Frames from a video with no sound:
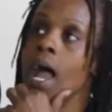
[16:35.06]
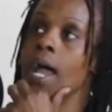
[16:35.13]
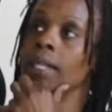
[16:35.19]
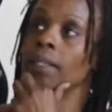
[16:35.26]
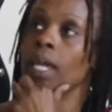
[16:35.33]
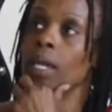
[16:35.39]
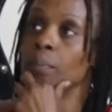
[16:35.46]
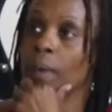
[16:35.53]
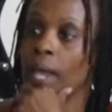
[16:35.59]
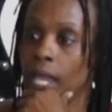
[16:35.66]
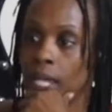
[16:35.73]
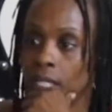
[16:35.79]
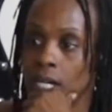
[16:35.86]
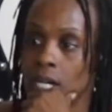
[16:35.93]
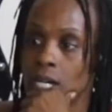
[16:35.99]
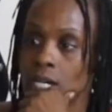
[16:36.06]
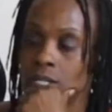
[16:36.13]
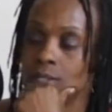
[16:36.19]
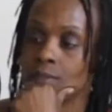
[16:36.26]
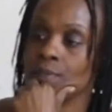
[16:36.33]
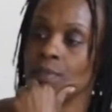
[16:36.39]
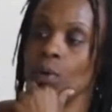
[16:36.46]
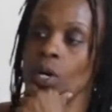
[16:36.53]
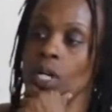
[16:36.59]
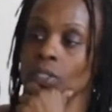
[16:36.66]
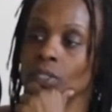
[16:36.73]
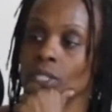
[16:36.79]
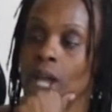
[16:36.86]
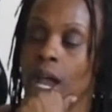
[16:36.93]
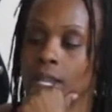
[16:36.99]
And they paid us
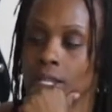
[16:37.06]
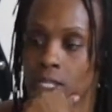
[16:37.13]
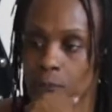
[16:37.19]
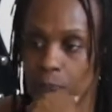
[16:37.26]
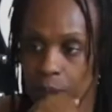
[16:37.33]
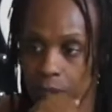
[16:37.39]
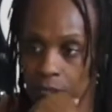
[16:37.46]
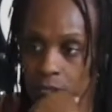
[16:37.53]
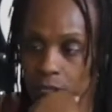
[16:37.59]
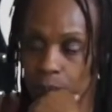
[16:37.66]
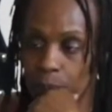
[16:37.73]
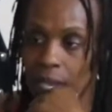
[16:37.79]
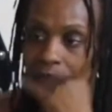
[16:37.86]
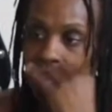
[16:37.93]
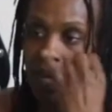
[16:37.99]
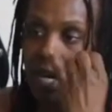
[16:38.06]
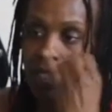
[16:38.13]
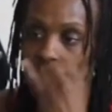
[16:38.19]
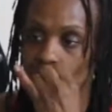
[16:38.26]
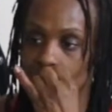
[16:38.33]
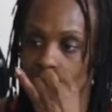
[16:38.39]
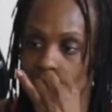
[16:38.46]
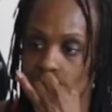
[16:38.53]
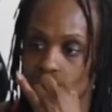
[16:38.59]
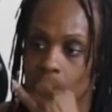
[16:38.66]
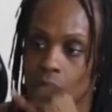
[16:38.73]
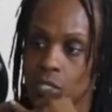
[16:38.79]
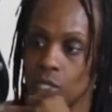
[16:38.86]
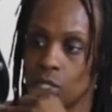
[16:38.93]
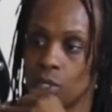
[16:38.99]
$400 a piece, paid for our
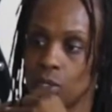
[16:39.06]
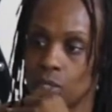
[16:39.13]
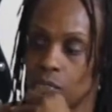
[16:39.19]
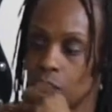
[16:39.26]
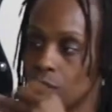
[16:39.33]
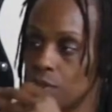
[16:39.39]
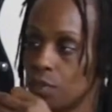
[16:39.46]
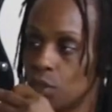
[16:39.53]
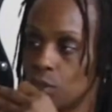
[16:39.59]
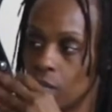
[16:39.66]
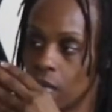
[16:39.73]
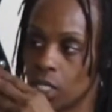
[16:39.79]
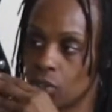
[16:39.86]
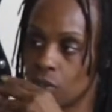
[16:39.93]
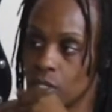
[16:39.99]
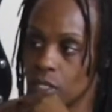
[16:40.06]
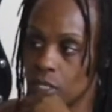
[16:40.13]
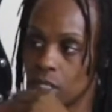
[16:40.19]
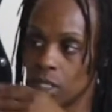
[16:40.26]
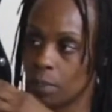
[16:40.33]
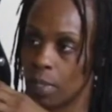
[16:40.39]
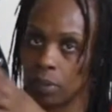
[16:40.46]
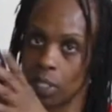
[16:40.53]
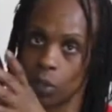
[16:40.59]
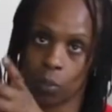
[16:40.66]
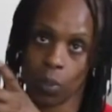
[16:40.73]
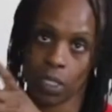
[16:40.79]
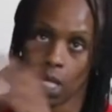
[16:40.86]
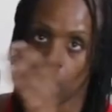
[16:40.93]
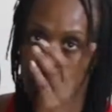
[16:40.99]
transportation, hotel, food, and drinks to come out there
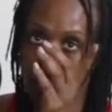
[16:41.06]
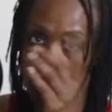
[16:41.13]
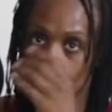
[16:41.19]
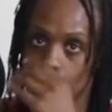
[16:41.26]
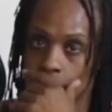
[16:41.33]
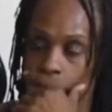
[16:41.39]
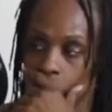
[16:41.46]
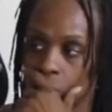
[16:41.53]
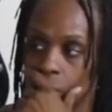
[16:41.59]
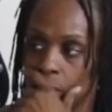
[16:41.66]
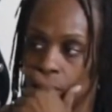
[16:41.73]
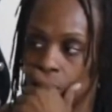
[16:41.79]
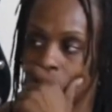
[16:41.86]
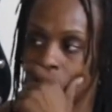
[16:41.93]
one night, do a show.